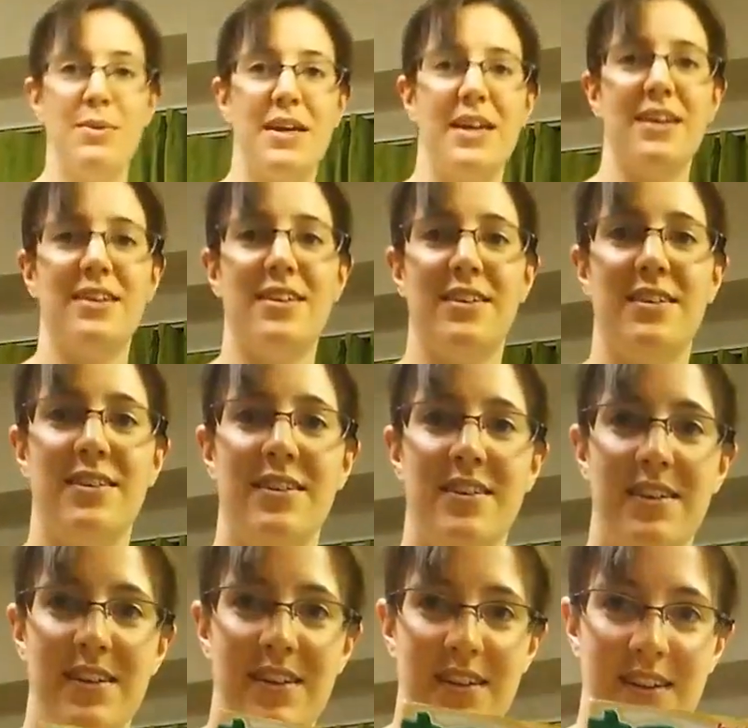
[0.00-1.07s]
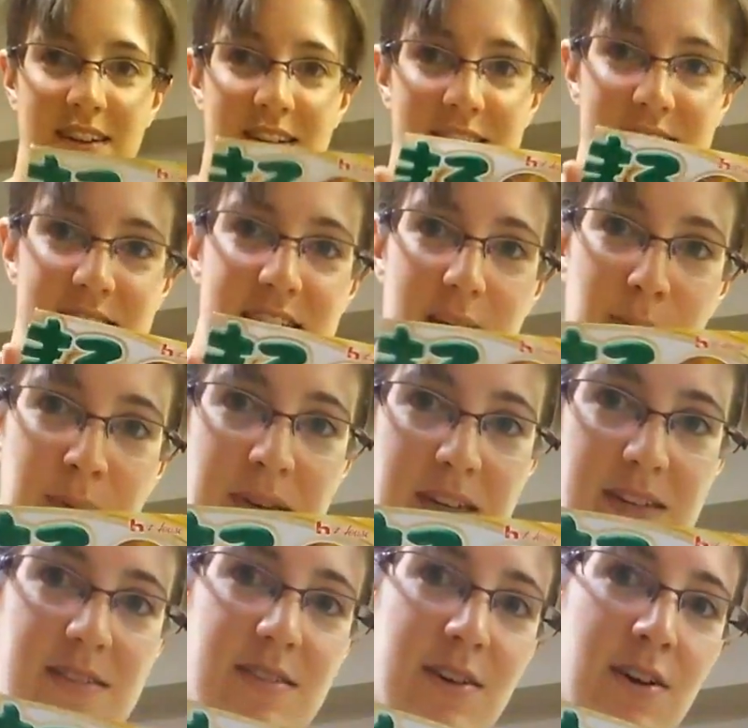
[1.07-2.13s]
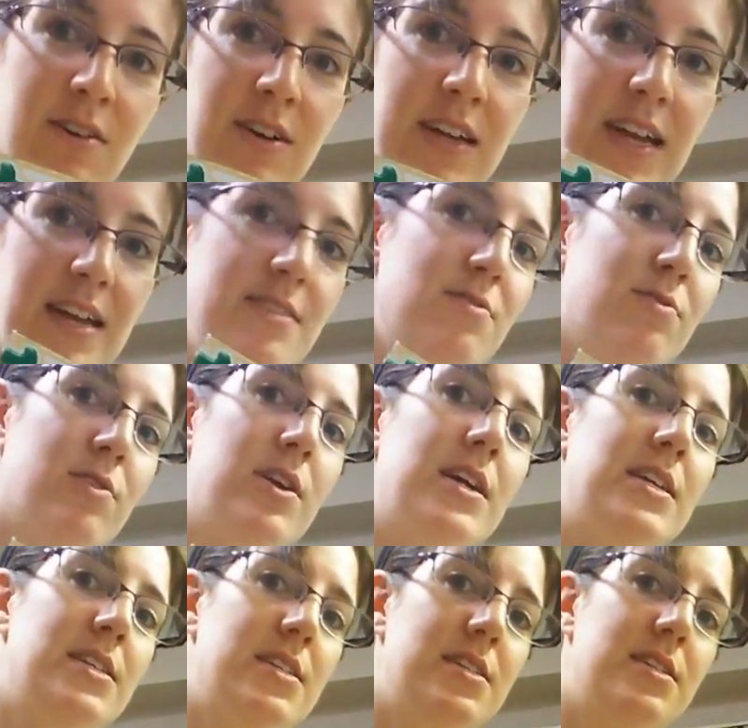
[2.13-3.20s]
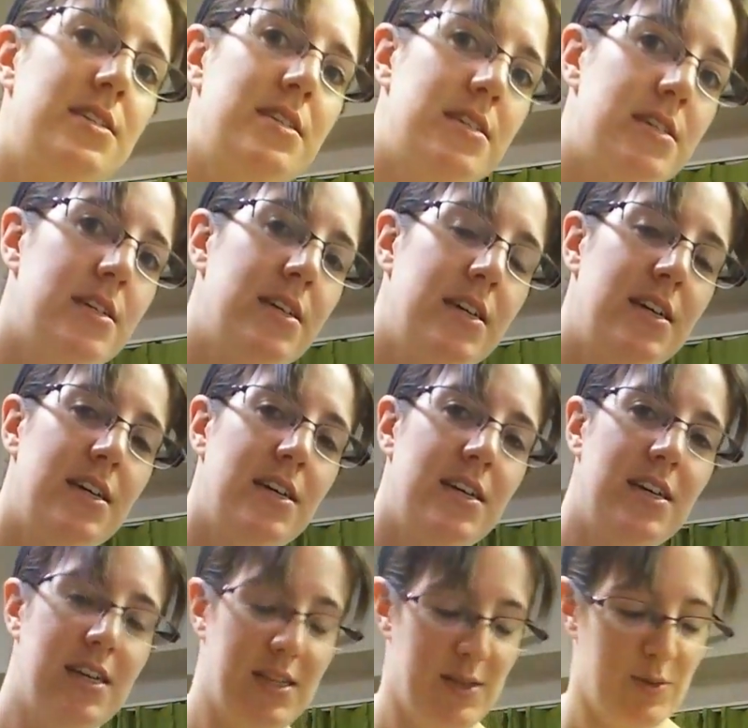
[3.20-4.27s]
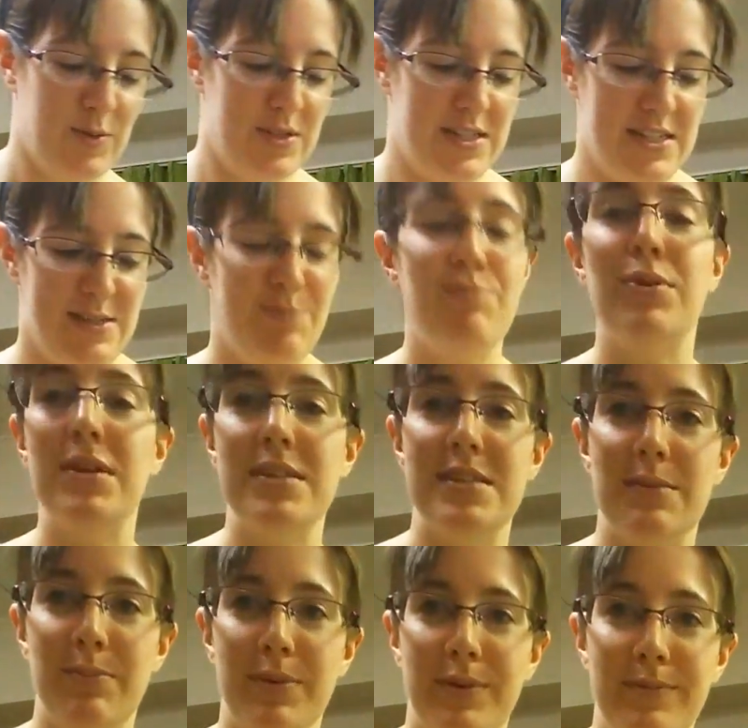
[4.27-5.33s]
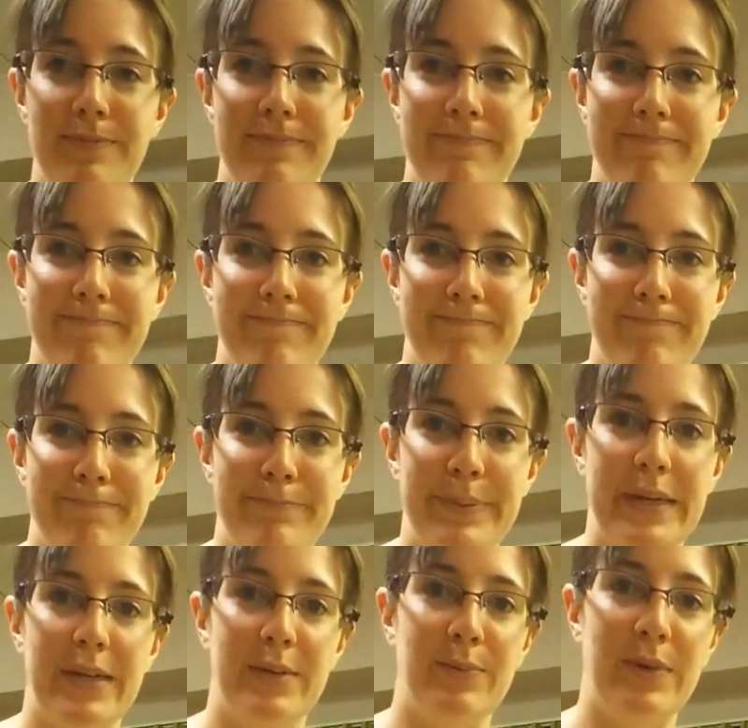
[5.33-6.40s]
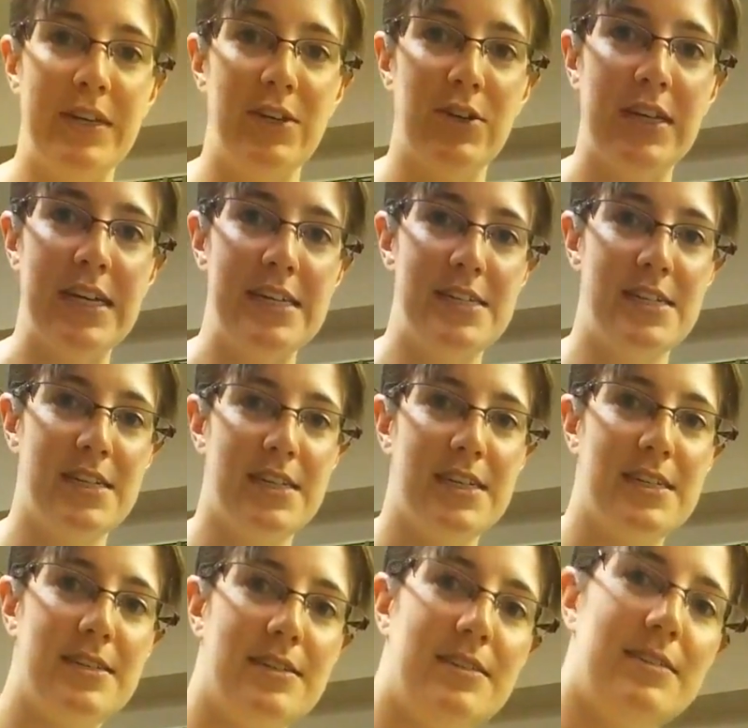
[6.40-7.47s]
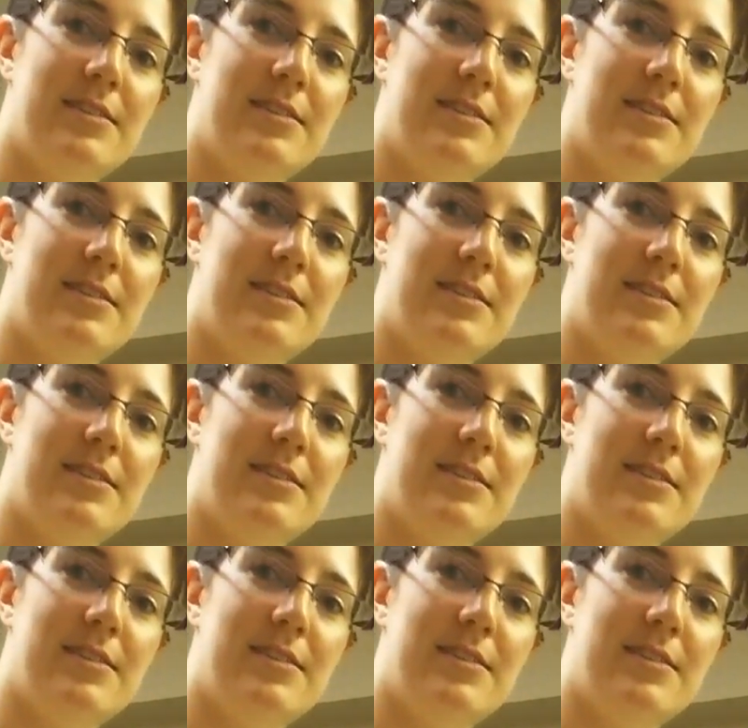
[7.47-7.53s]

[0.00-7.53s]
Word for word: make Japanese curry and rice, which is pretty simple, but when your kitchen is